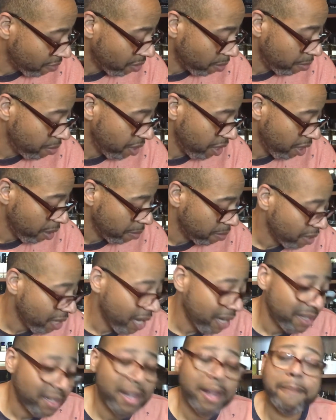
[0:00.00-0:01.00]
some gems
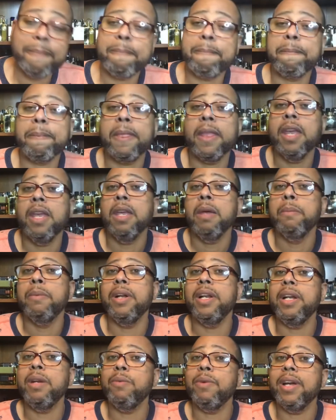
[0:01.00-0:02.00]
like that.
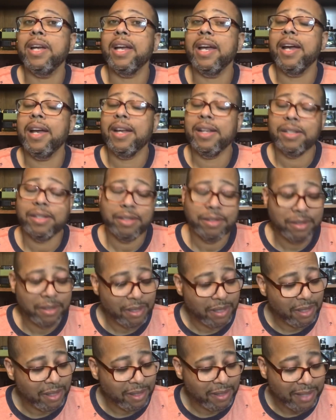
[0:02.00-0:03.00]
But anyway, guys,
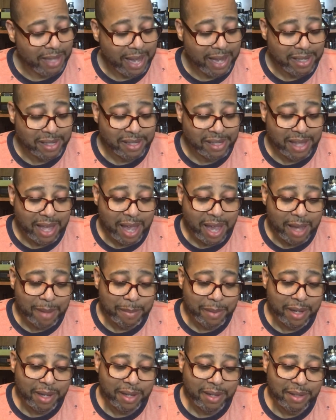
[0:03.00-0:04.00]
that's that,
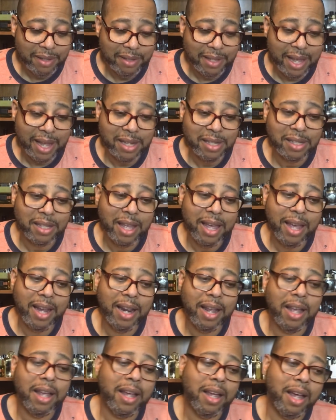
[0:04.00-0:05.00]
man. That's that.
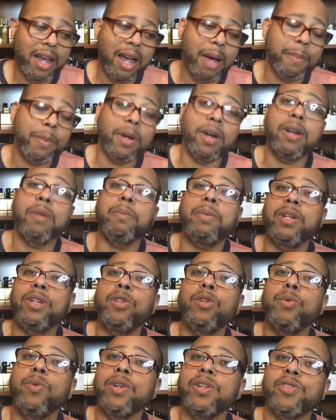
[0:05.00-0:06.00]
I'm gonna be
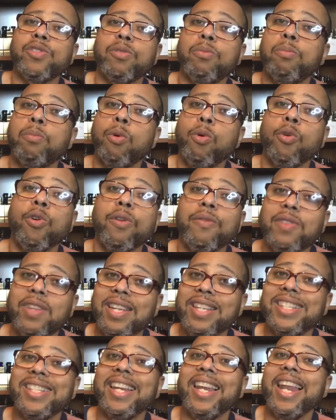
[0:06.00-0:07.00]
doing some more of
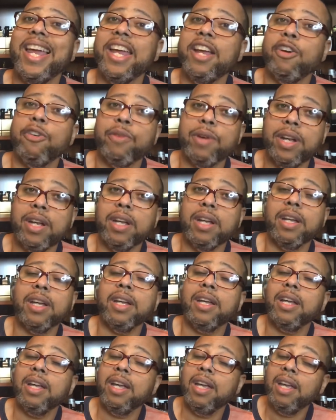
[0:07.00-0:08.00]
these layering
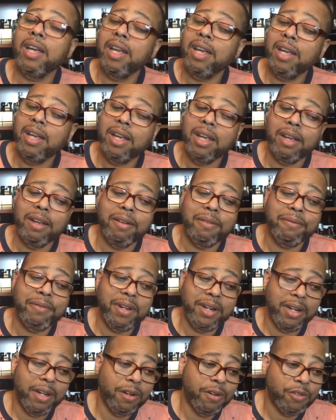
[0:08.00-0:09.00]

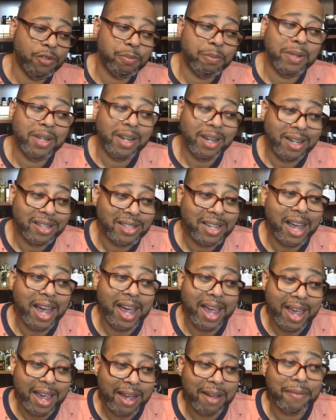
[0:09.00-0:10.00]
videos because I
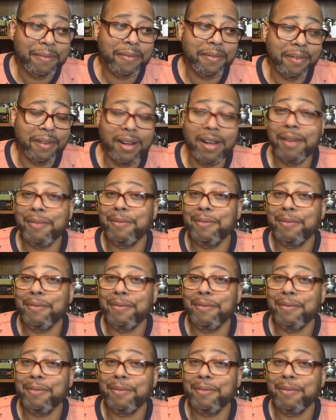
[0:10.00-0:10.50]
have a